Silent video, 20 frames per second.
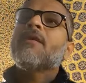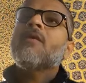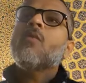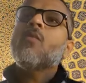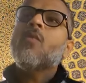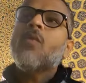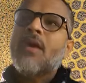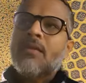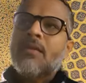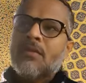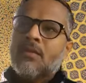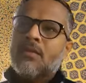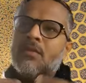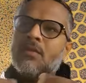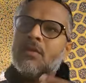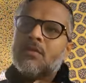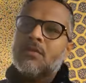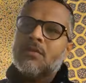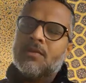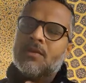
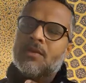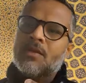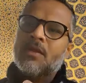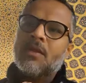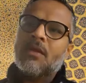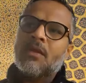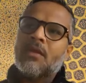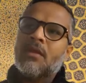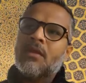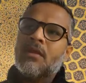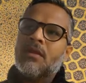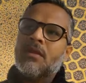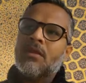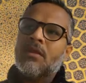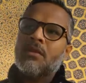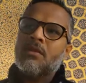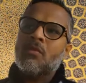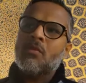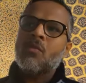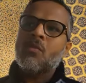One
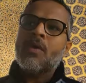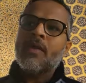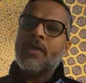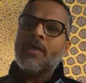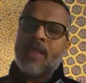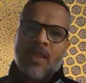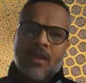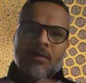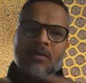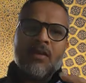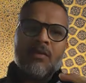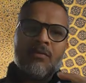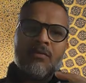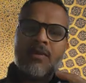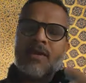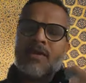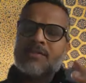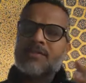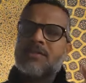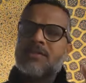area
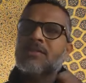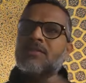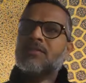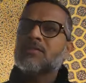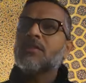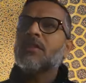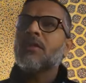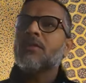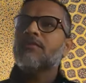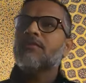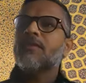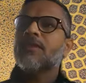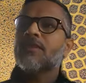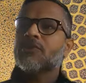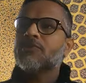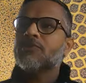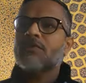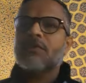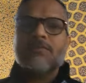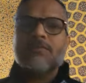where I see this
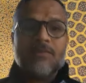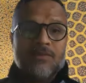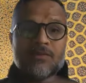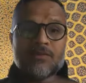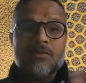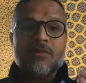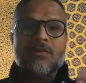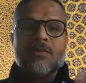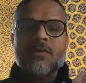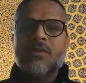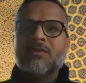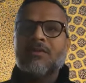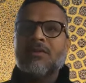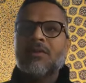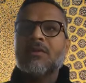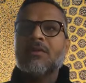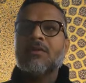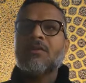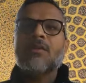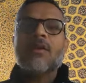conflict show up is
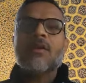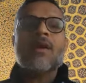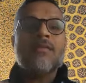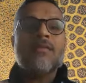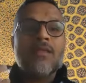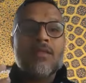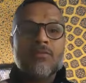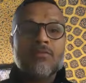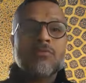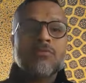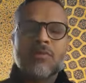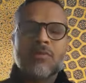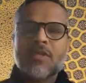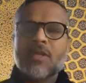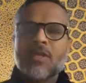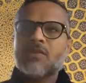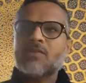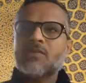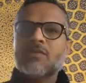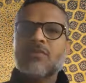in hadith
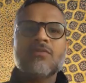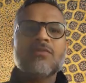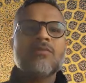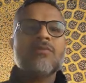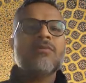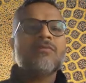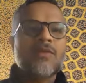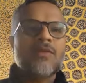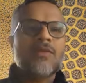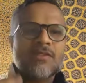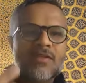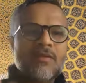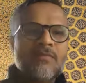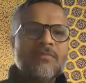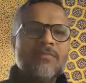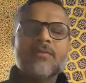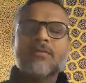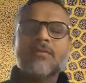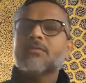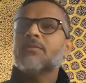quotations. You know, for
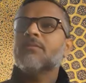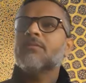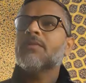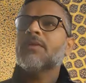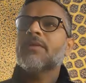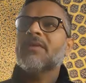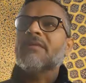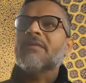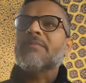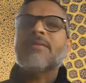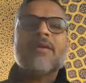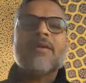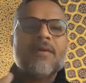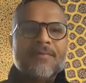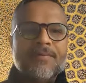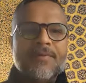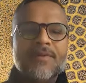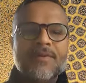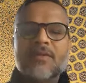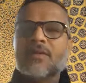example, Ibn
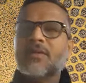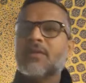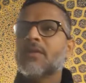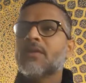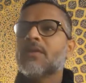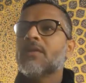Arabi